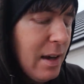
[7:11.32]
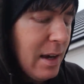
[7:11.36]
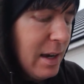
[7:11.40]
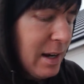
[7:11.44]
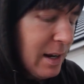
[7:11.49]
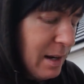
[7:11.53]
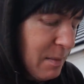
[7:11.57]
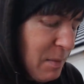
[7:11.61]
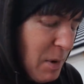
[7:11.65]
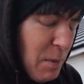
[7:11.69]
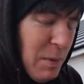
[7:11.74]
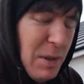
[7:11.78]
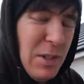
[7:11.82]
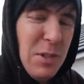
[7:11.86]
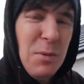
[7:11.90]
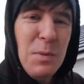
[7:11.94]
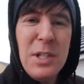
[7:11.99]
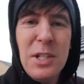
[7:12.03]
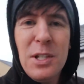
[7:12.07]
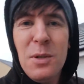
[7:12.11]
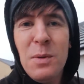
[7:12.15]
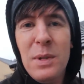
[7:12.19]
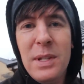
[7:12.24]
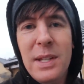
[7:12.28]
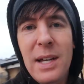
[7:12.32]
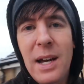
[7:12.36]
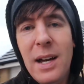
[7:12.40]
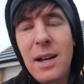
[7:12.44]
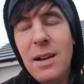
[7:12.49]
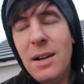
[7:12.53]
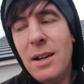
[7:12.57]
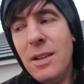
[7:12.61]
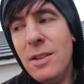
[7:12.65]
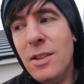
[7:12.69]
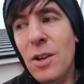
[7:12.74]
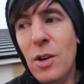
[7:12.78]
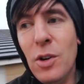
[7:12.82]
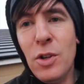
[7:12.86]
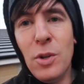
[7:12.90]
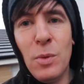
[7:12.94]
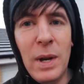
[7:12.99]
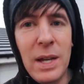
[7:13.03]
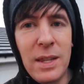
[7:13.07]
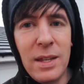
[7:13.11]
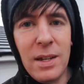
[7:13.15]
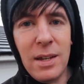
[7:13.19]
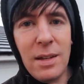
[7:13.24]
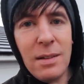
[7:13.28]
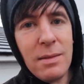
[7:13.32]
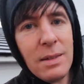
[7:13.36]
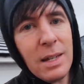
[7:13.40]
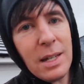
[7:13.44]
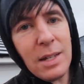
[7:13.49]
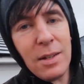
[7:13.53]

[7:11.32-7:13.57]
And maybe it's something to do with that and all the weather,